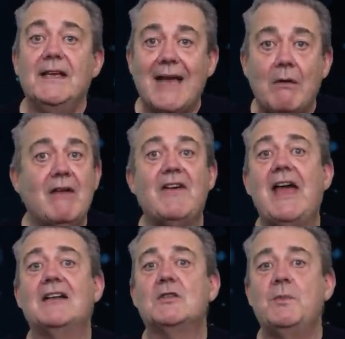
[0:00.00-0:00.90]
However
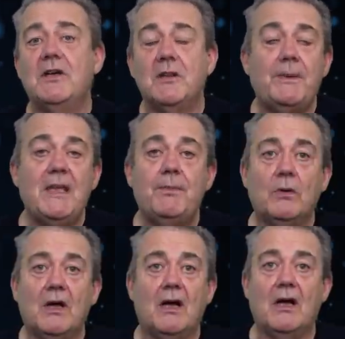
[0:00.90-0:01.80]
expert the
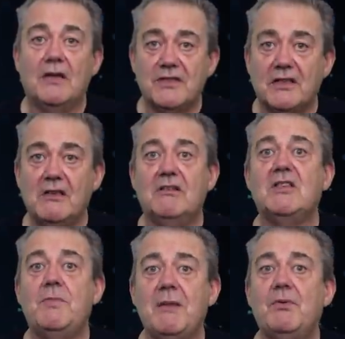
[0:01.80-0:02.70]
people are,
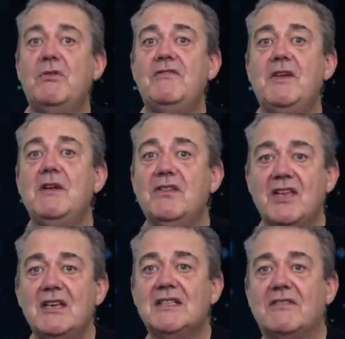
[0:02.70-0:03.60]
security people reviewing
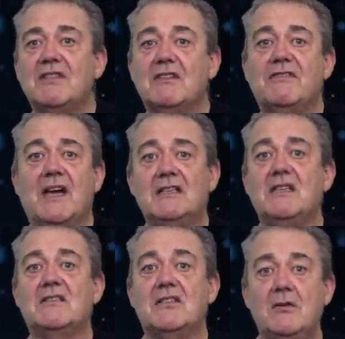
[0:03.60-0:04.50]
things after the fact
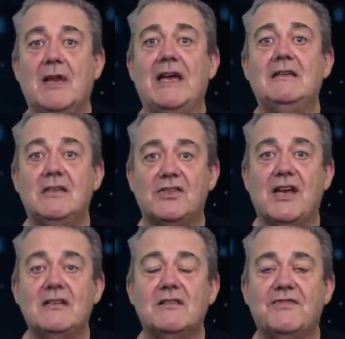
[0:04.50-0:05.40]
is too late to
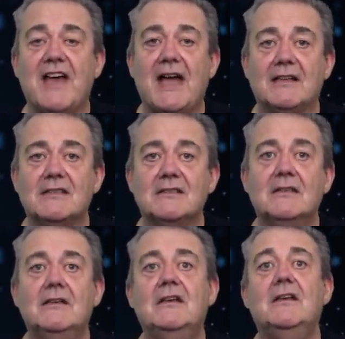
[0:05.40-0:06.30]
change the facts.
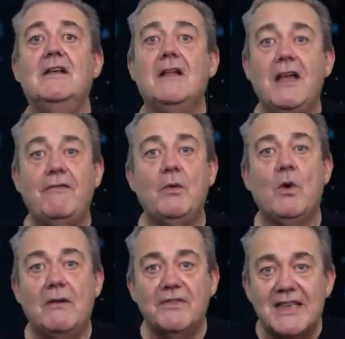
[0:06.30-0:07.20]
If we
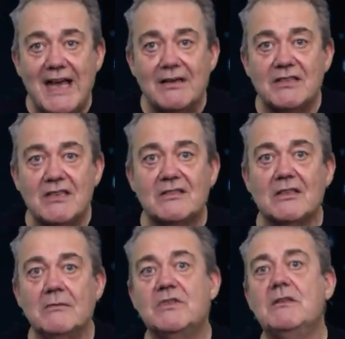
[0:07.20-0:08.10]
want our
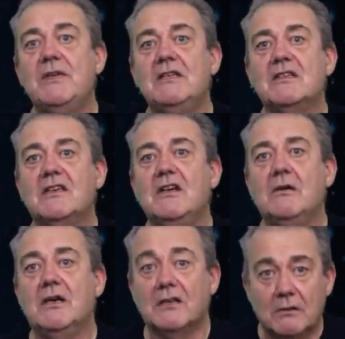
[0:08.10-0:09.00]
systems to be
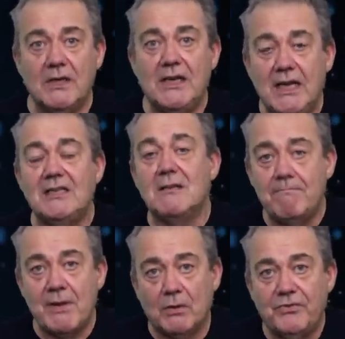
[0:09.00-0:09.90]
secure, we need to
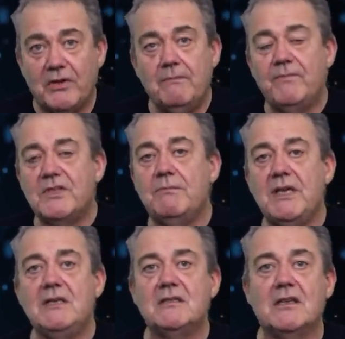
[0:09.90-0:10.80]
build them to
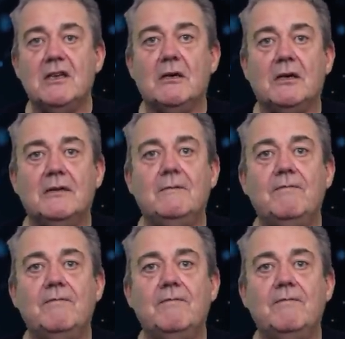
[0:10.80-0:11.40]
be secure.